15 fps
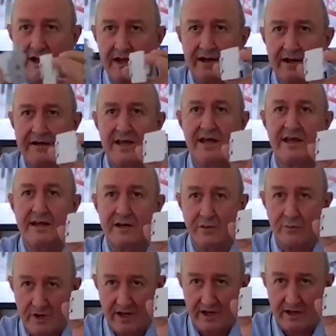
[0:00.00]
and take it
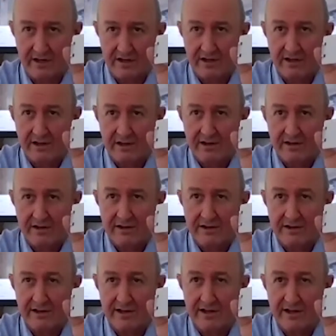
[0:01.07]
away.
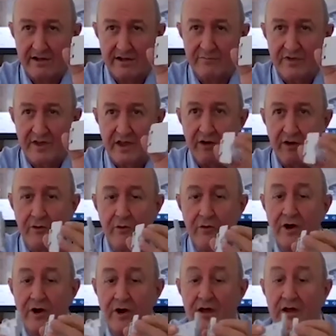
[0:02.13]

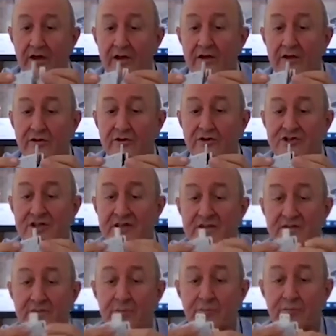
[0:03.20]
Or you
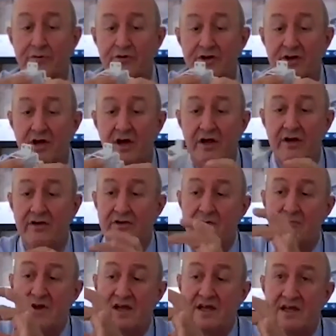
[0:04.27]
just put it on, you make